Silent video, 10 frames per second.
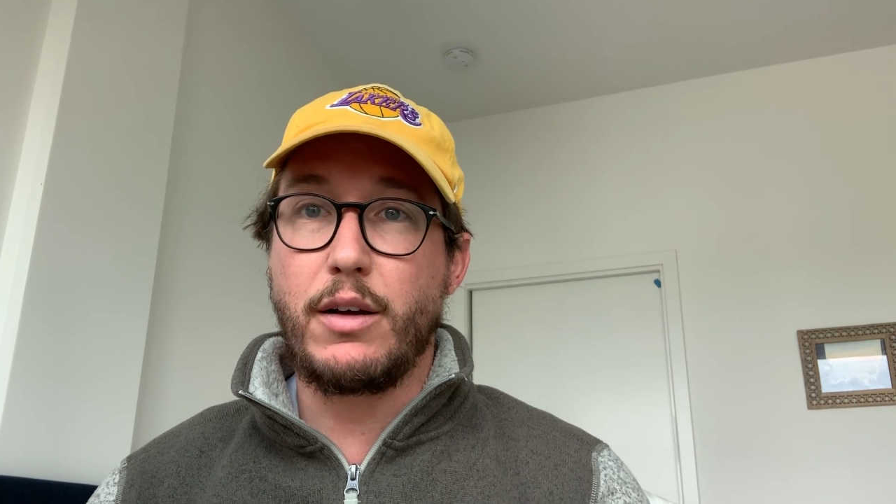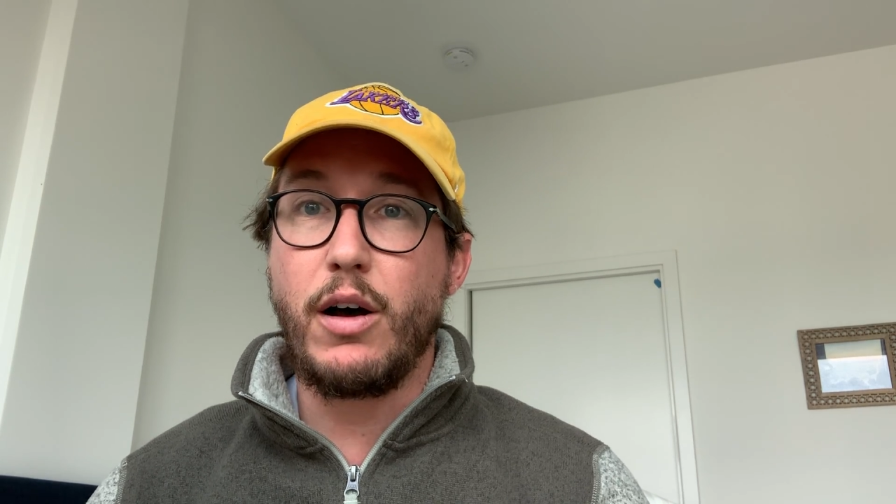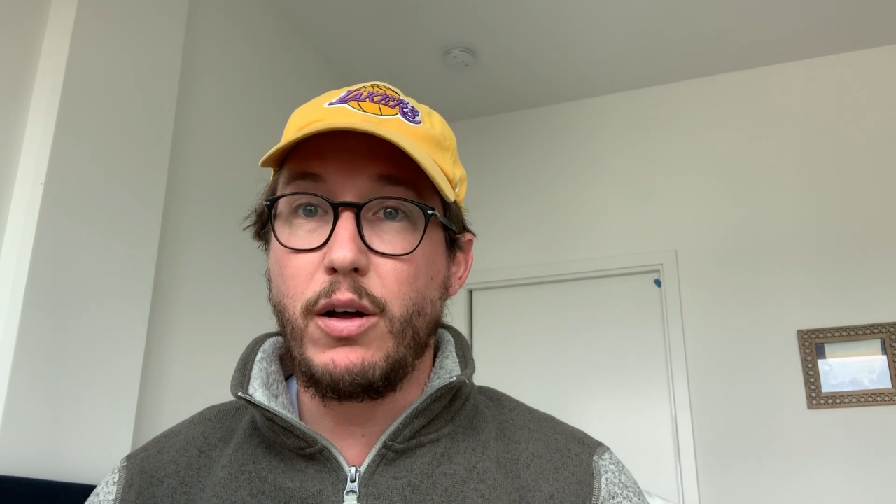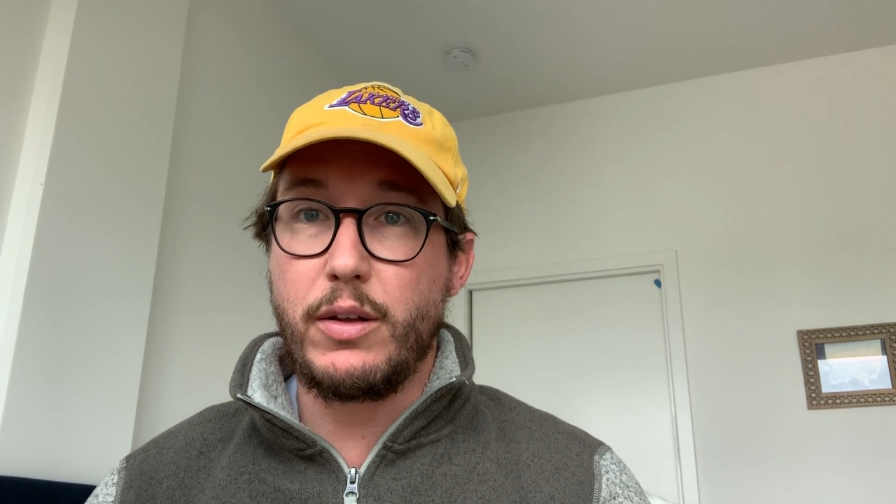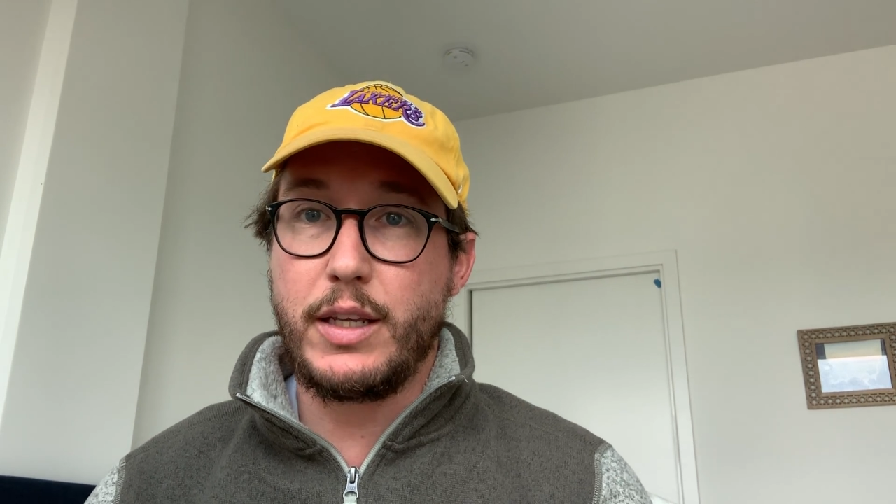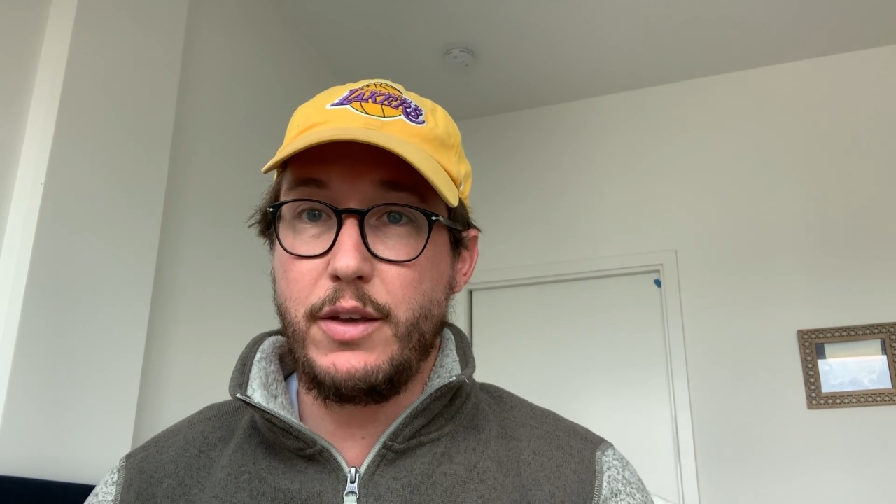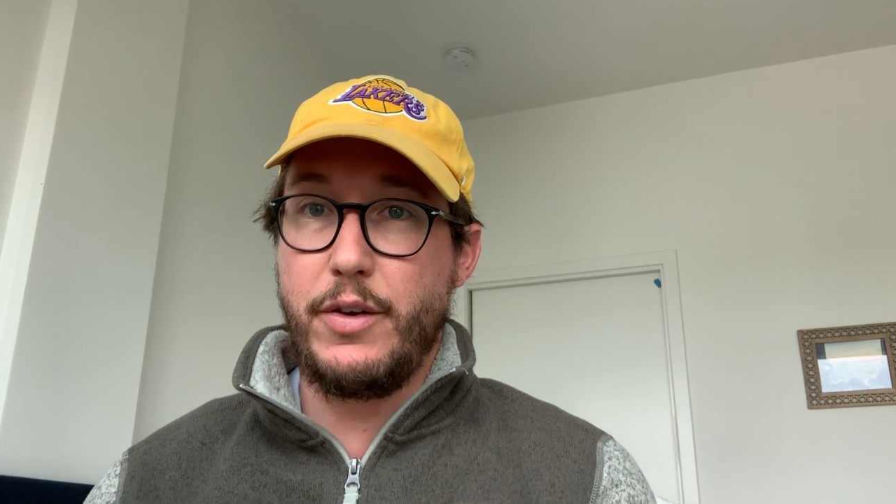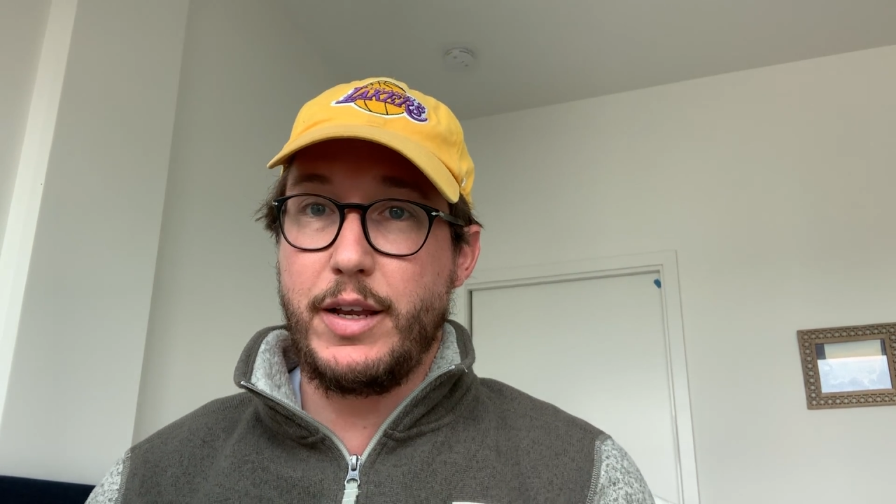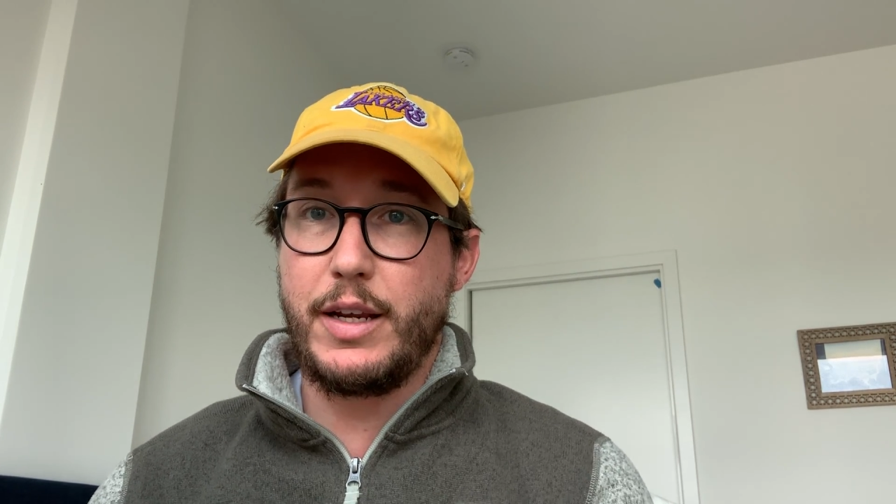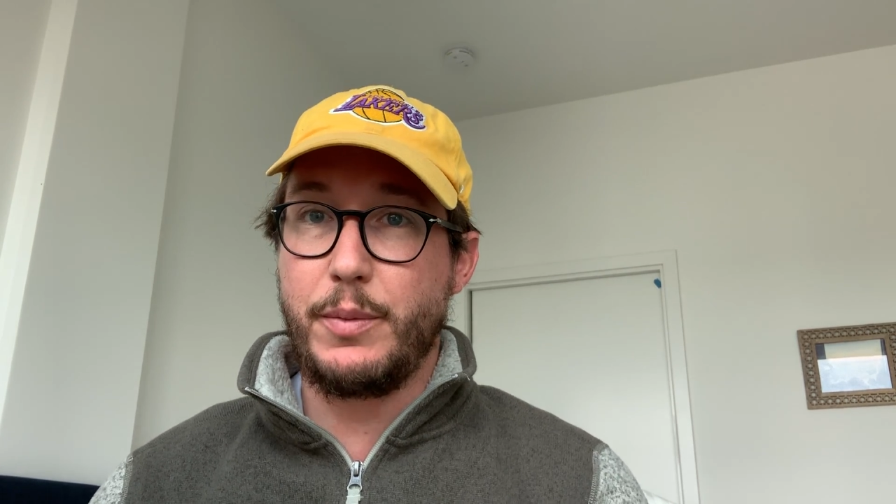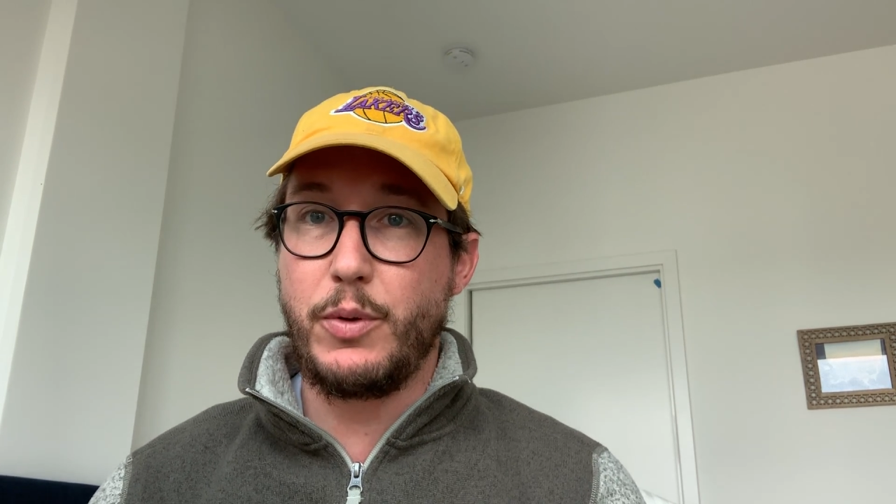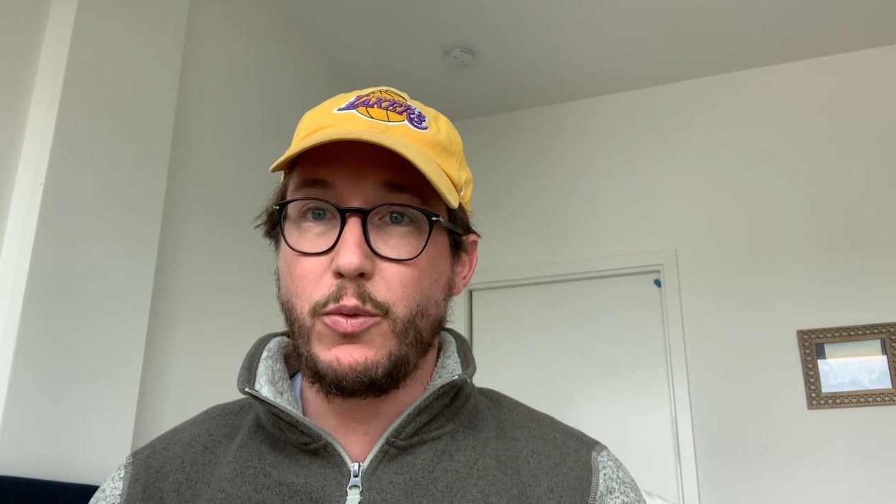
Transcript: all even.